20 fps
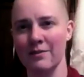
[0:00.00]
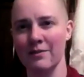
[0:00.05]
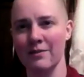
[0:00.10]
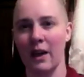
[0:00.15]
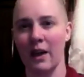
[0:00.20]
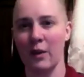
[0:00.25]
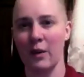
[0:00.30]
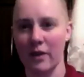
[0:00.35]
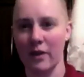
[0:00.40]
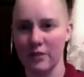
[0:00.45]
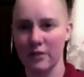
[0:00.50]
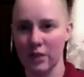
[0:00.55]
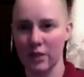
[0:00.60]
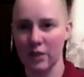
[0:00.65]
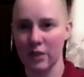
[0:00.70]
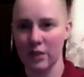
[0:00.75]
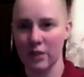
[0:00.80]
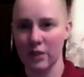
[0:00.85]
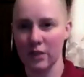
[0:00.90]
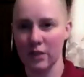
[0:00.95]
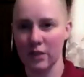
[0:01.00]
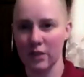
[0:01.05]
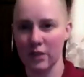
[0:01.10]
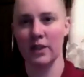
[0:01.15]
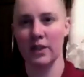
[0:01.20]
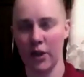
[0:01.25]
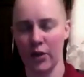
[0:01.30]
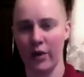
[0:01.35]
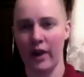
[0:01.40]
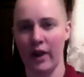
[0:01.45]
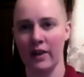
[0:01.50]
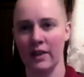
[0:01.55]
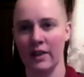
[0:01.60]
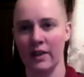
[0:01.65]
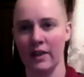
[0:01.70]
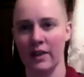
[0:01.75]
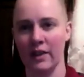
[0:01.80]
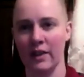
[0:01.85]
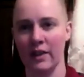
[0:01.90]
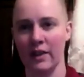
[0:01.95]
Yeah, we have to launch it
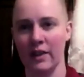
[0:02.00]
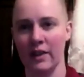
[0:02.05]
correctly.